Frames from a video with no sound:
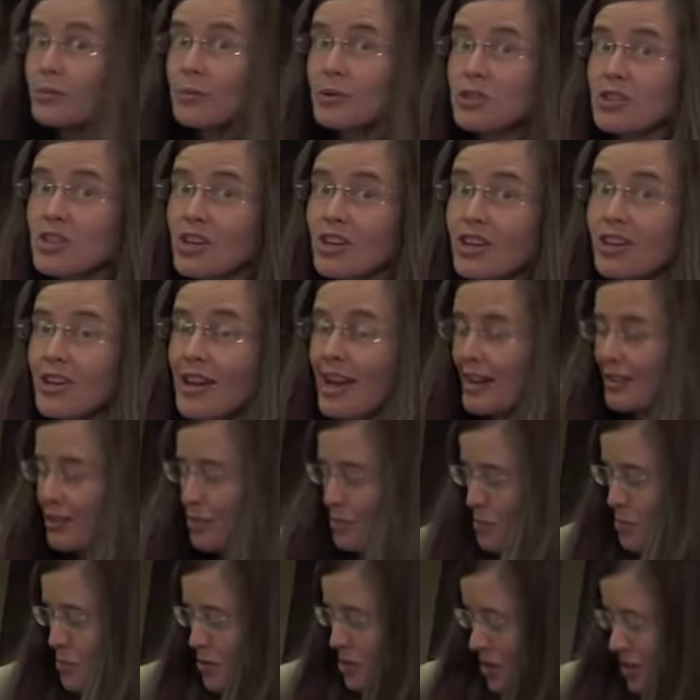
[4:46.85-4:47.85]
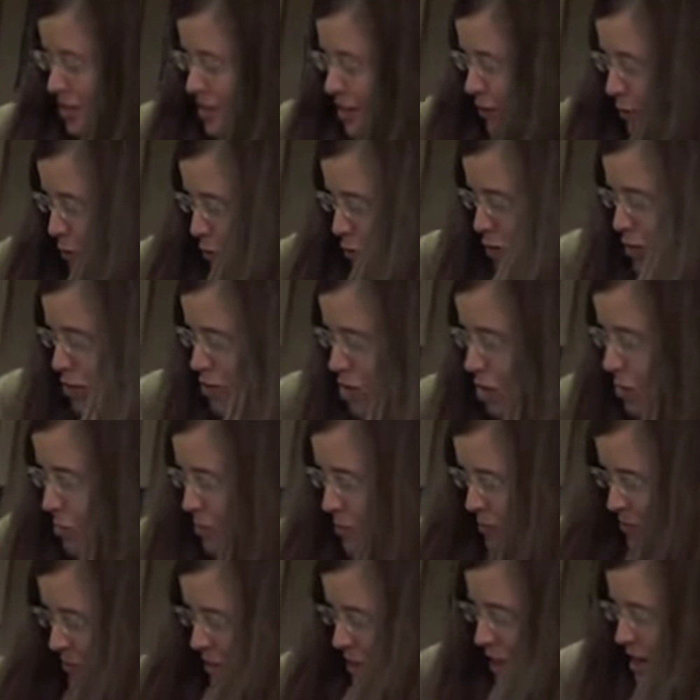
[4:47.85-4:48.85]
We'll show you how to put the stuff on the top
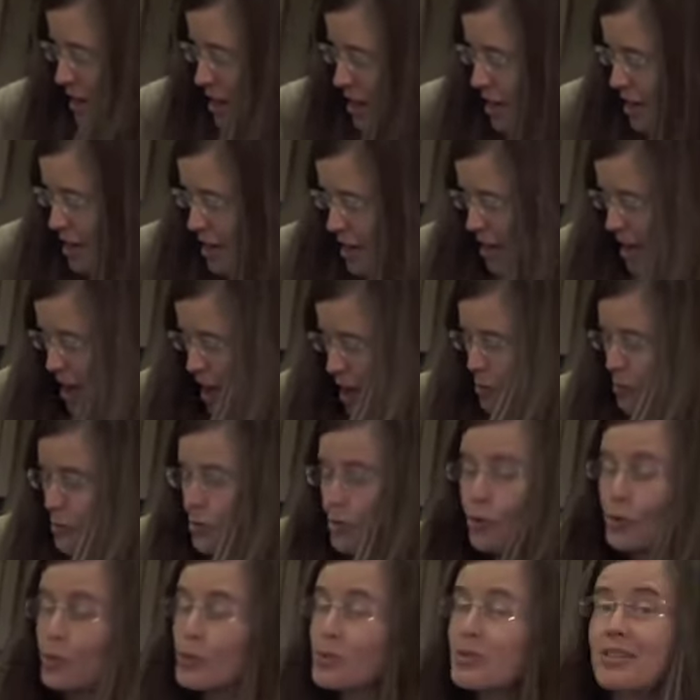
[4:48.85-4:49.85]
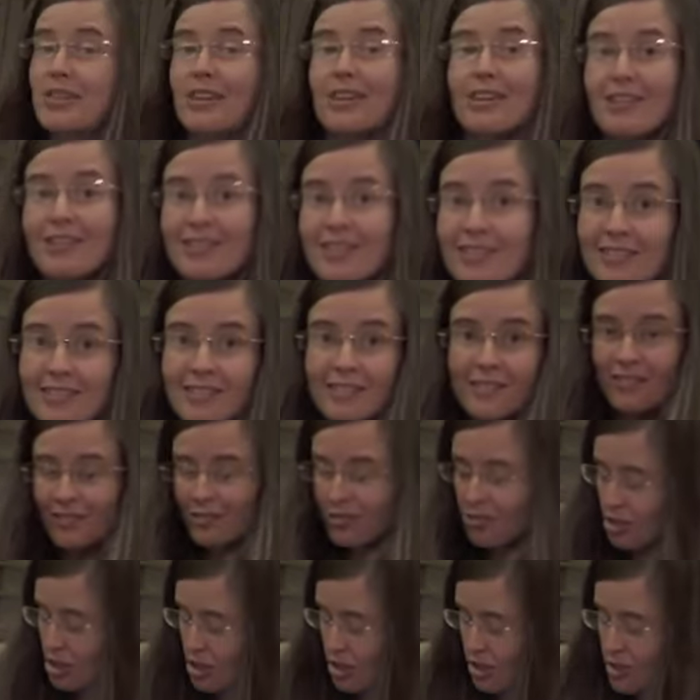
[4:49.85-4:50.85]
of it. I would also
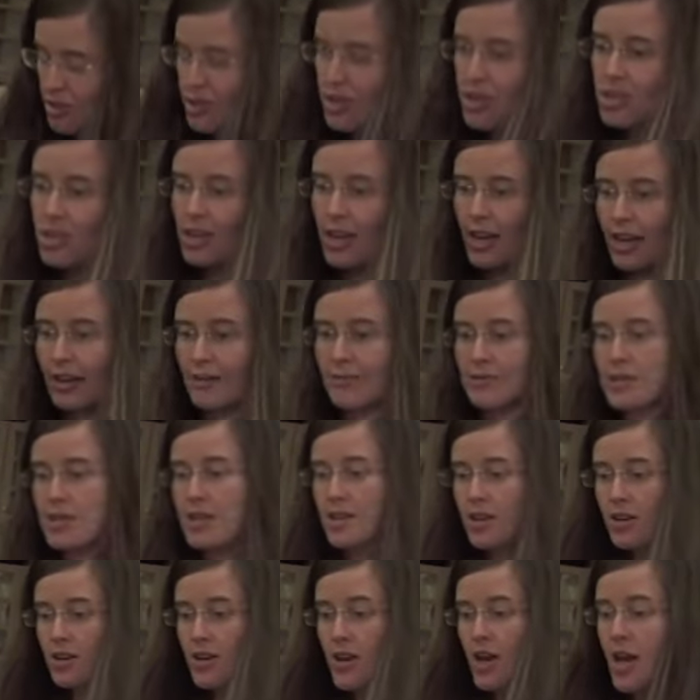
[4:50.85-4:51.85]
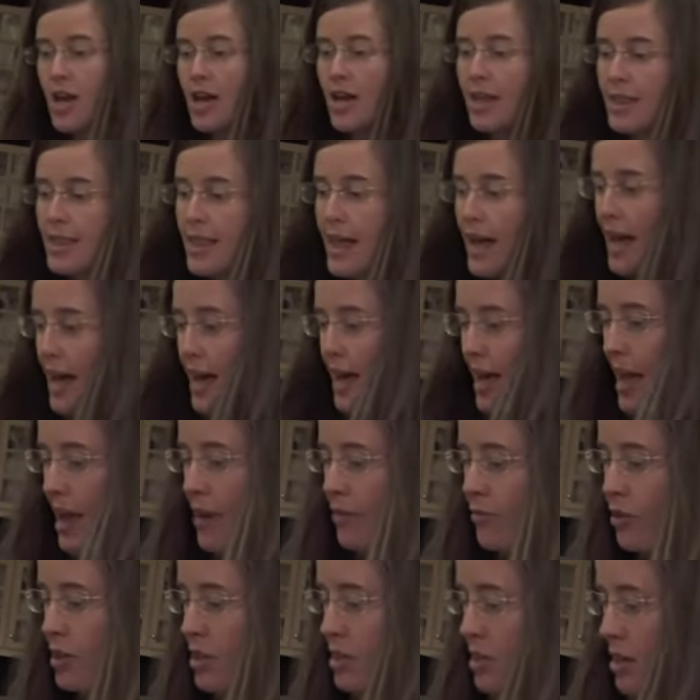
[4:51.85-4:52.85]
choose to share with you that every